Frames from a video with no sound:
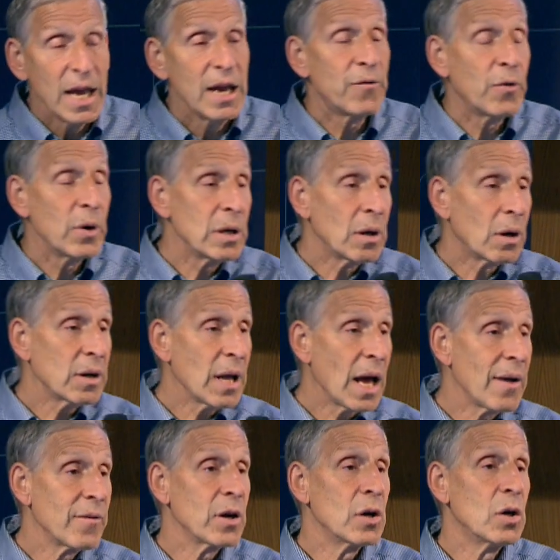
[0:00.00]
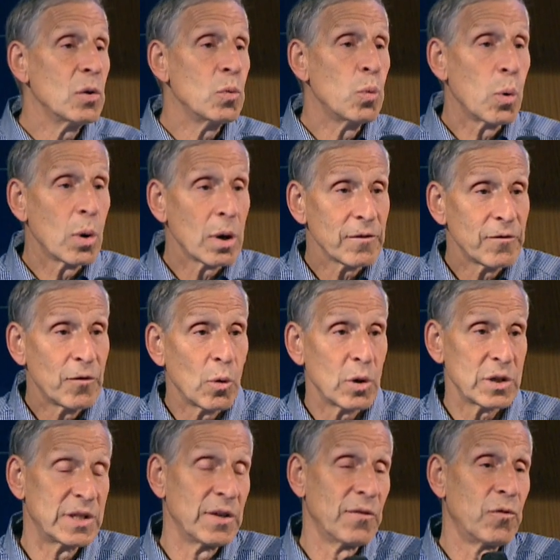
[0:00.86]
If we don't have a good
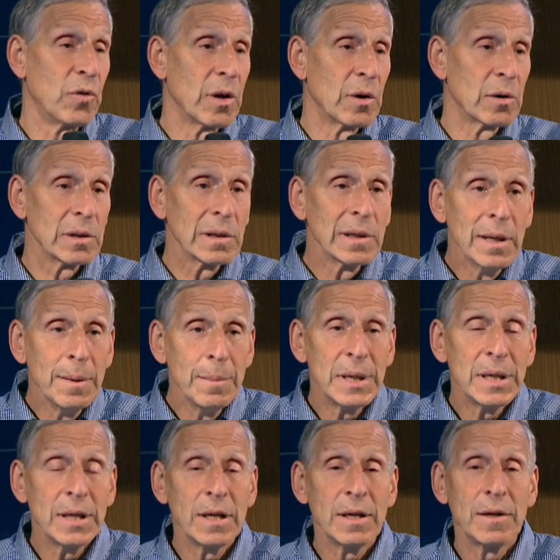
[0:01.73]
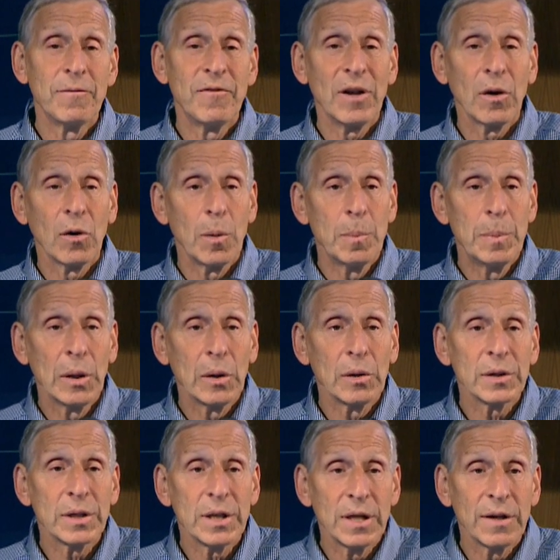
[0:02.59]
workforce, if there are limited
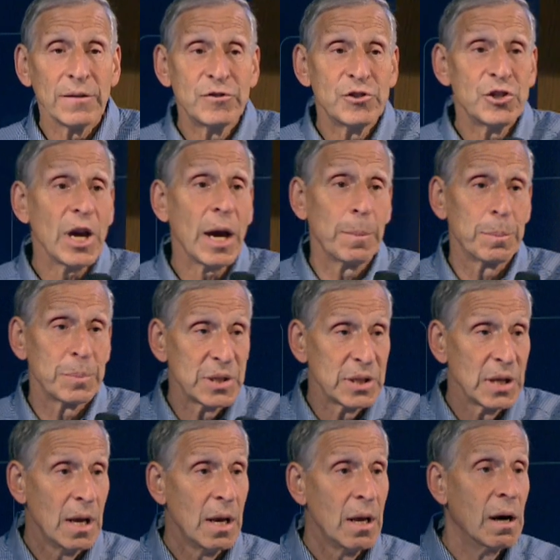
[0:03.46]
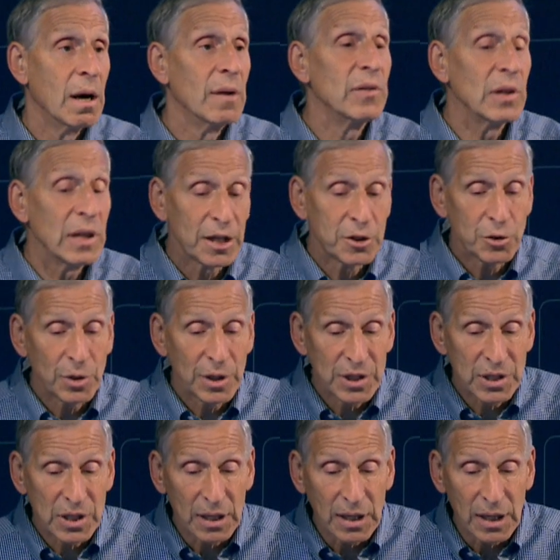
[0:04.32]
availability of chips, of
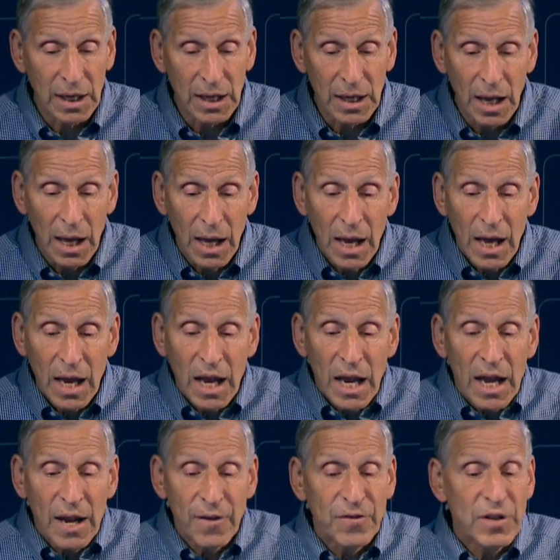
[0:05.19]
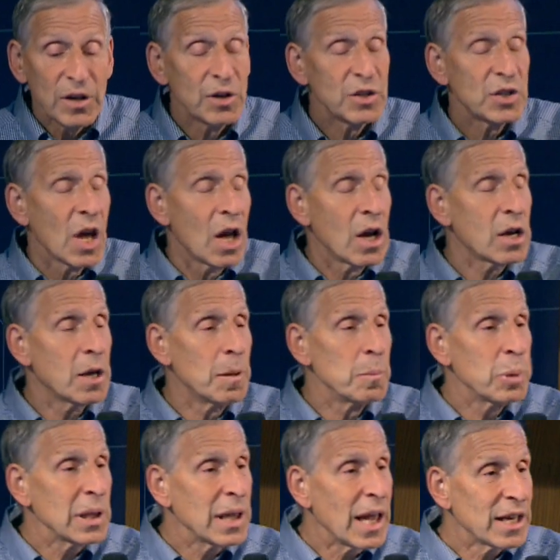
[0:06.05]
electricity, if there's
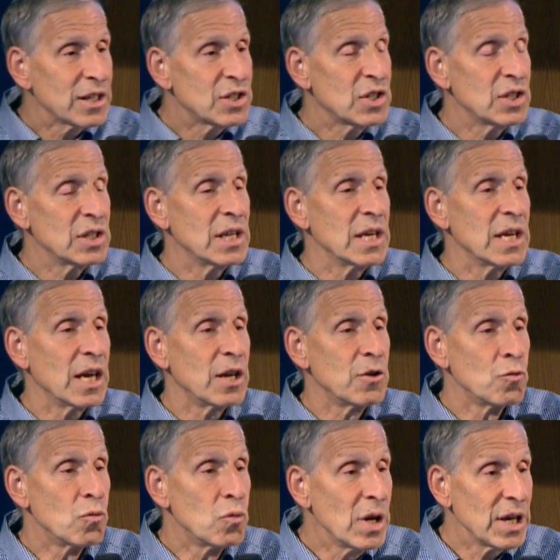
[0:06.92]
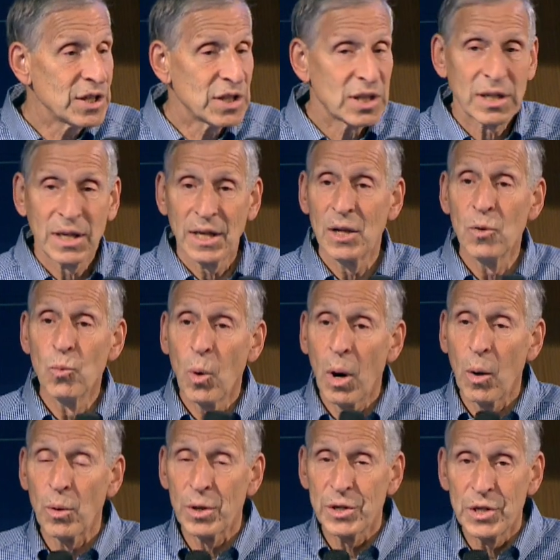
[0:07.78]
complexity and risk in
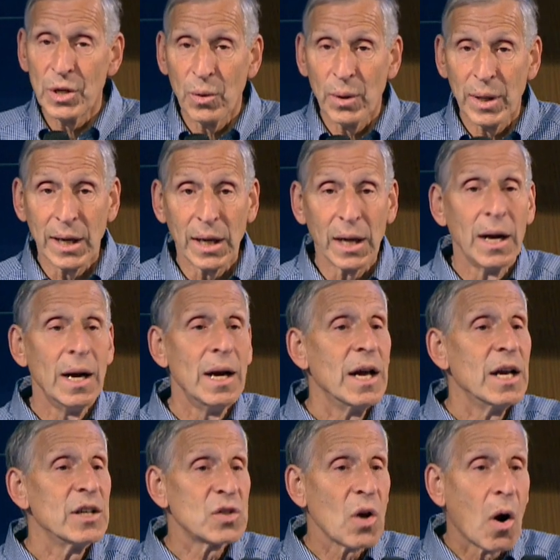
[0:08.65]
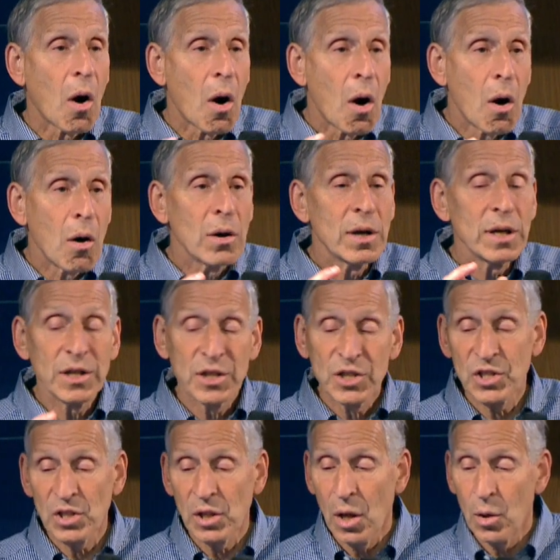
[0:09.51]
what we're doing, it's all going
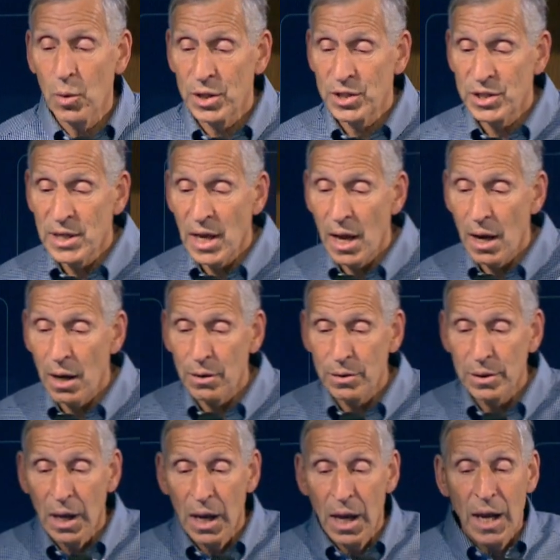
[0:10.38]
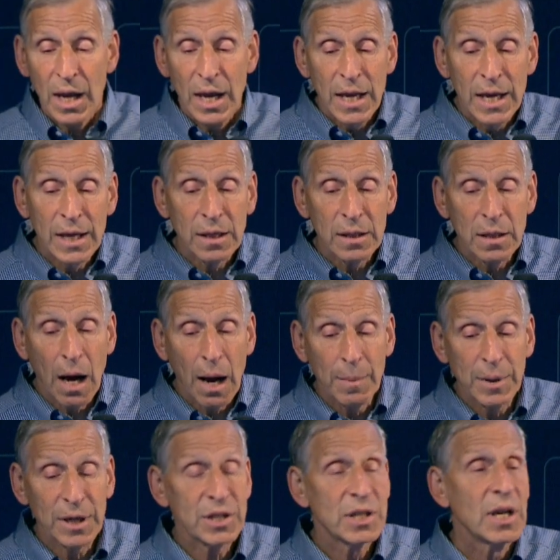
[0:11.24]
to slow us down.
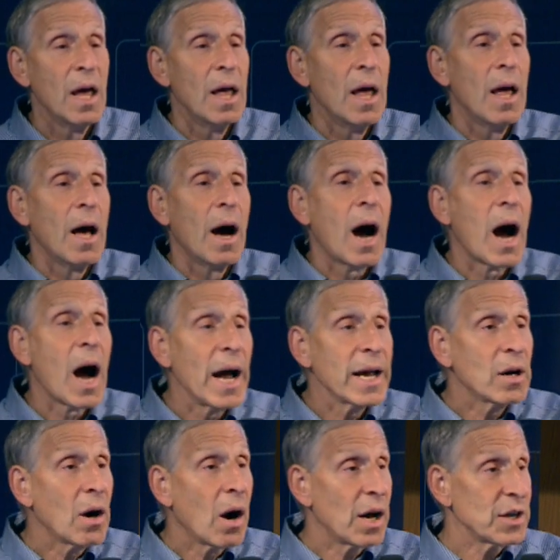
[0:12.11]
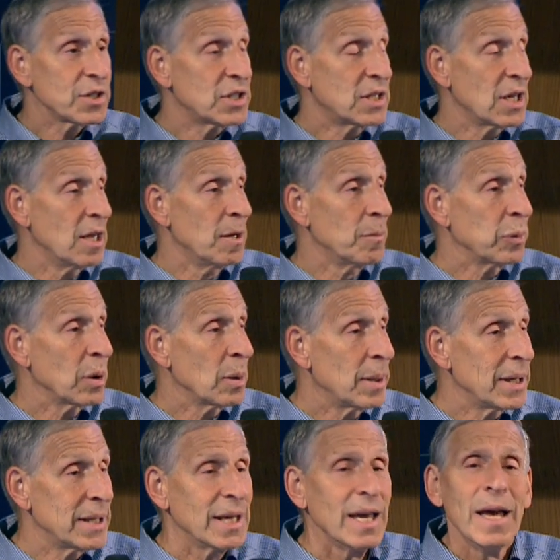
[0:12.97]
Economics, high cost to
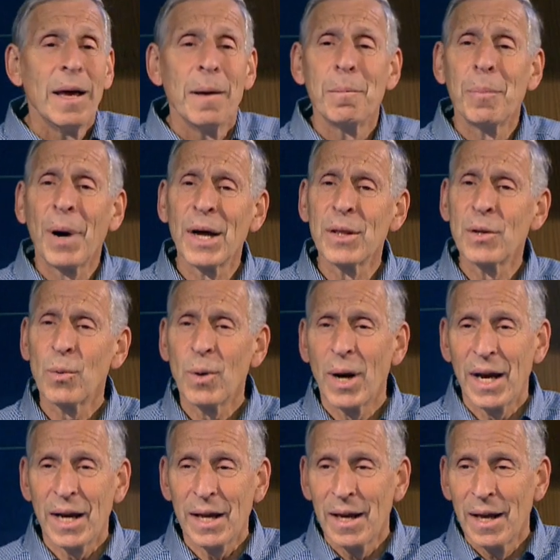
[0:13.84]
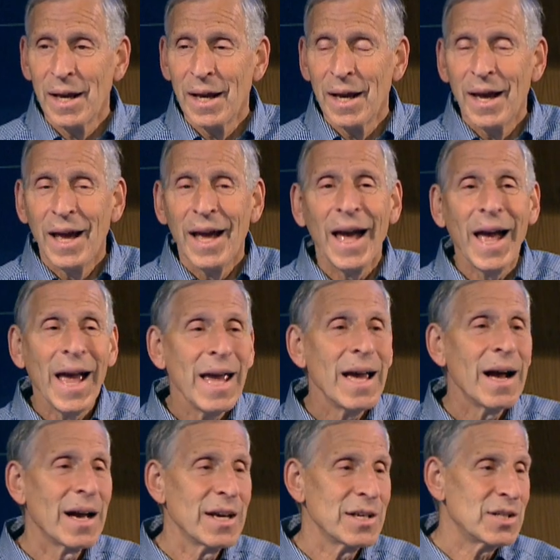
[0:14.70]
implement. By the way,
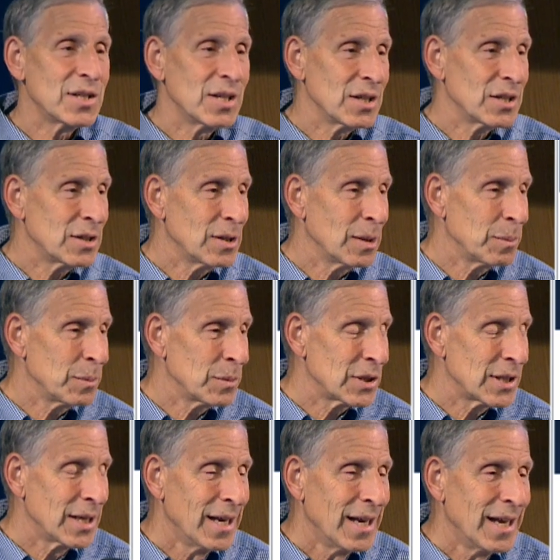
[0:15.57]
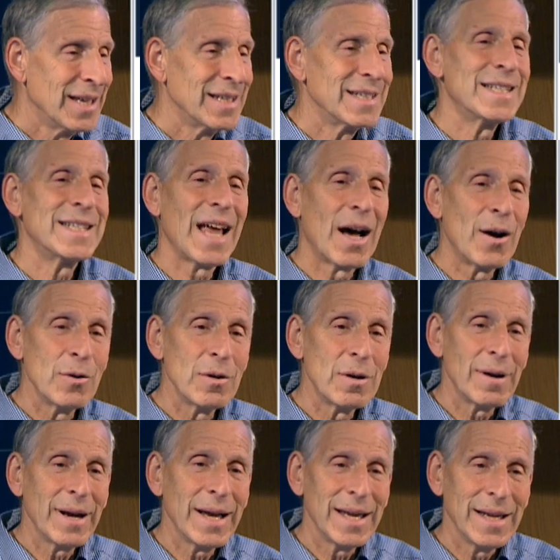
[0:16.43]
AI systems
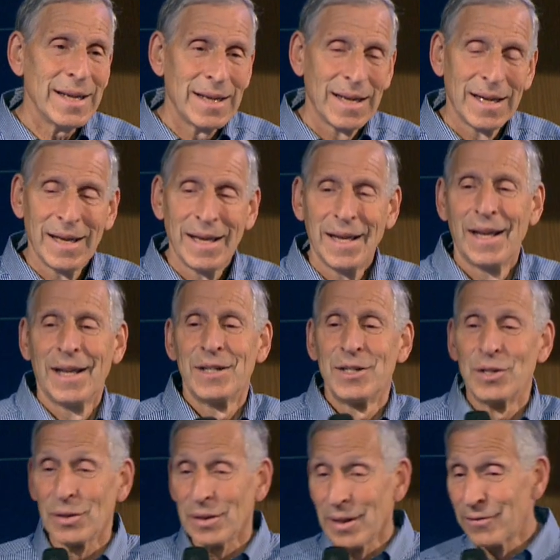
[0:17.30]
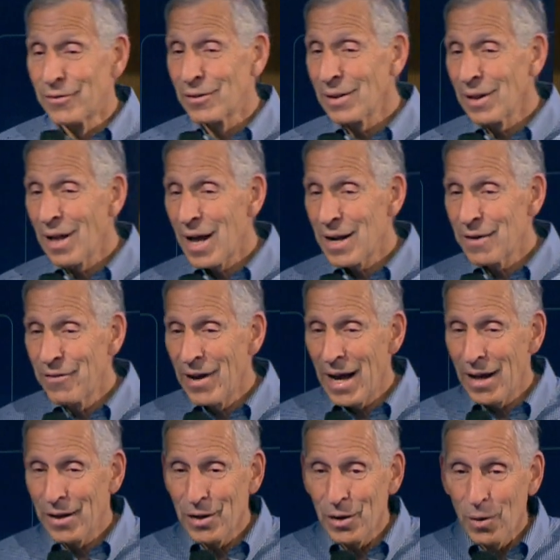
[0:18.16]
sound great, deliver a lot of
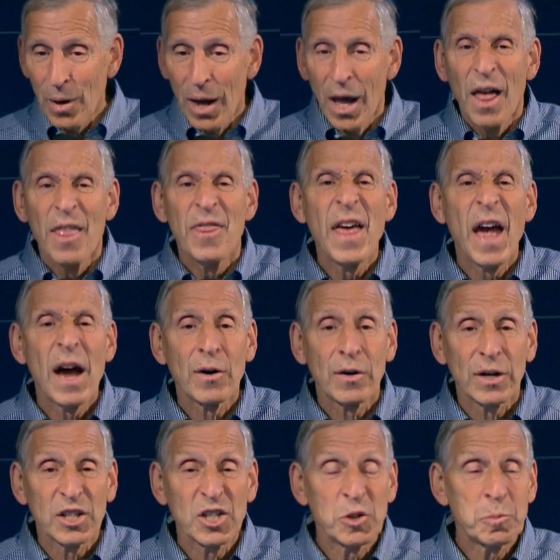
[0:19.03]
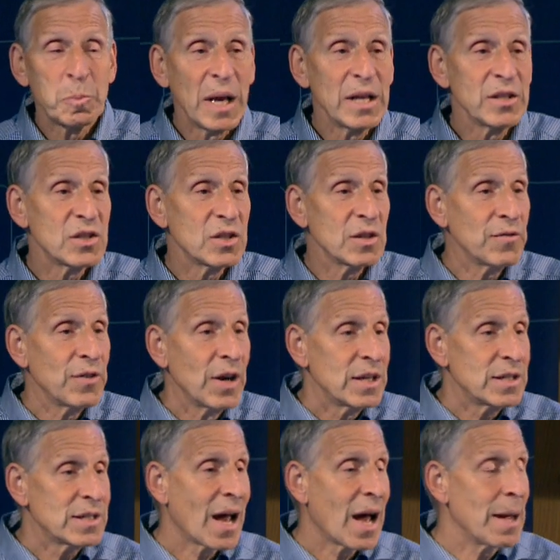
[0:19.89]
value. They are
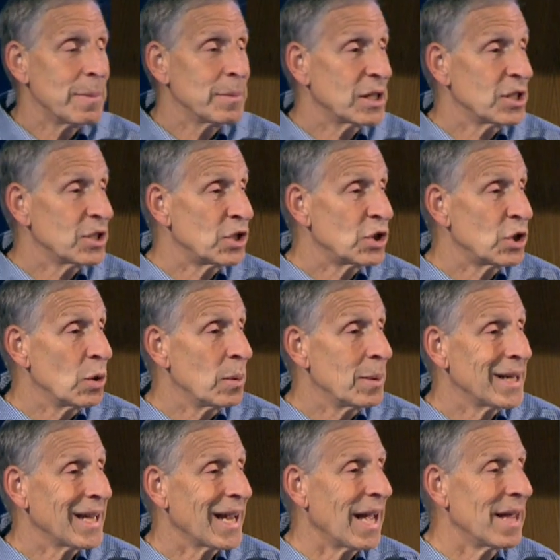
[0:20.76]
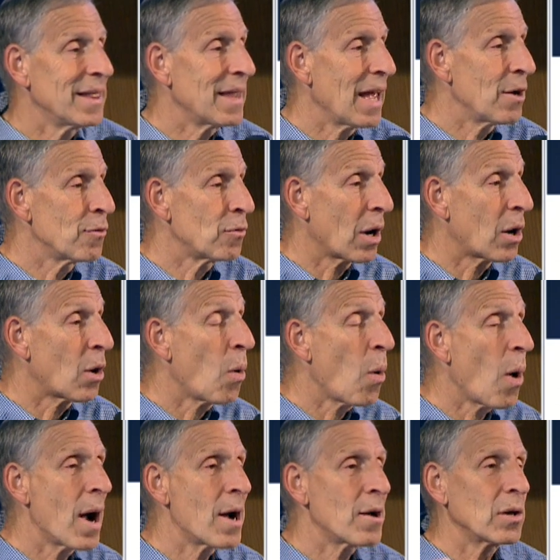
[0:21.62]
expensive, time-consuming, and they
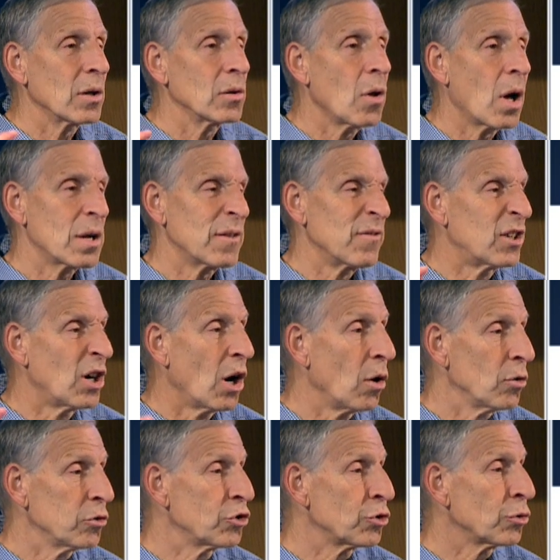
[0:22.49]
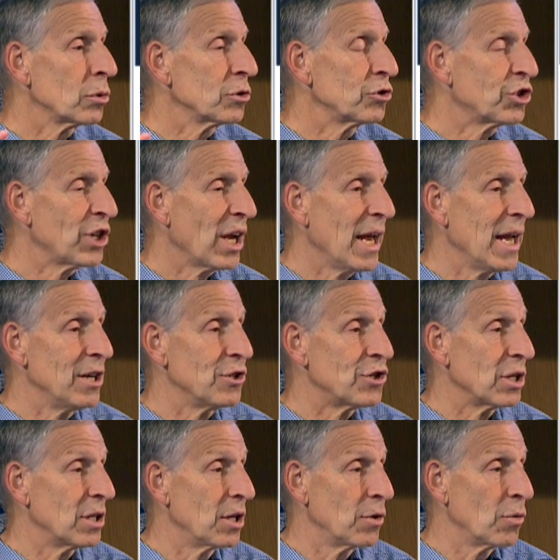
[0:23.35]
require a lot of cultural
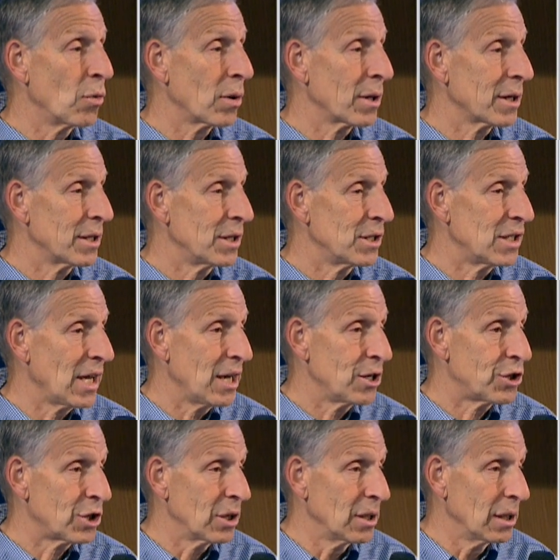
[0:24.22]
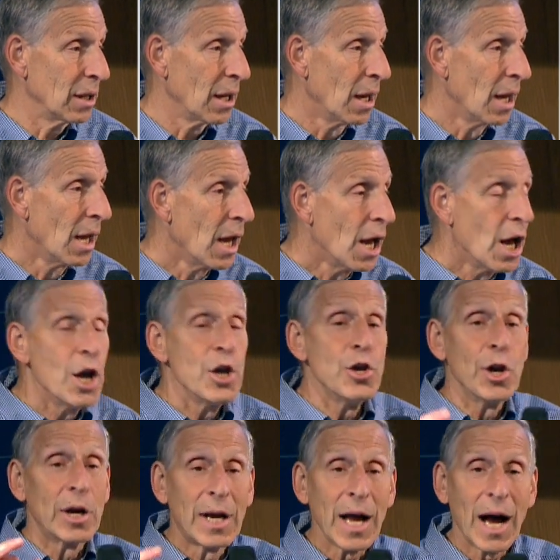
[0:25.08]
change in an organization.
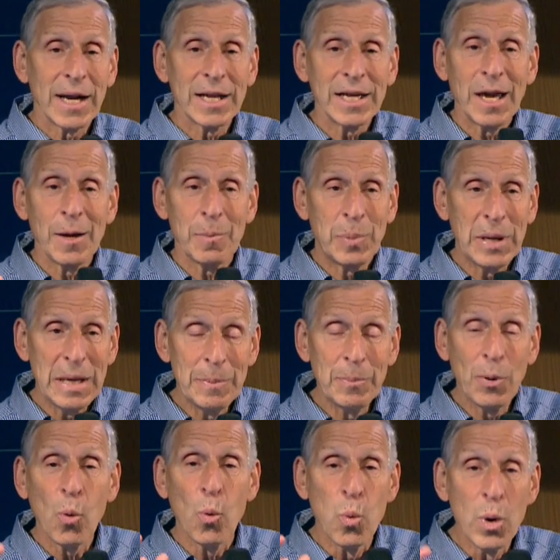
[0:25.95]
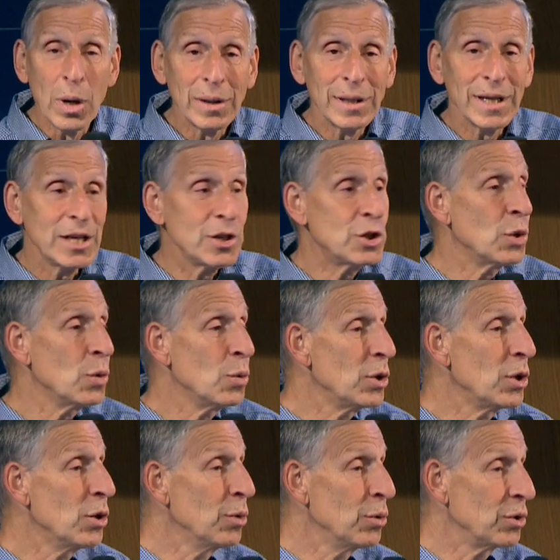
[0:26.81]
You've got to get people willing
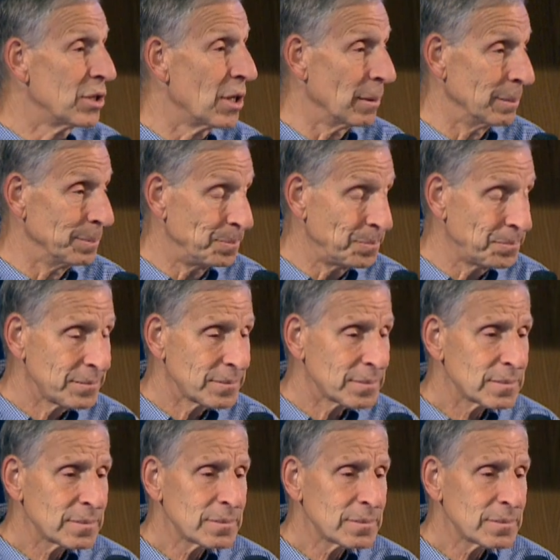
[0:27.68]
to use them.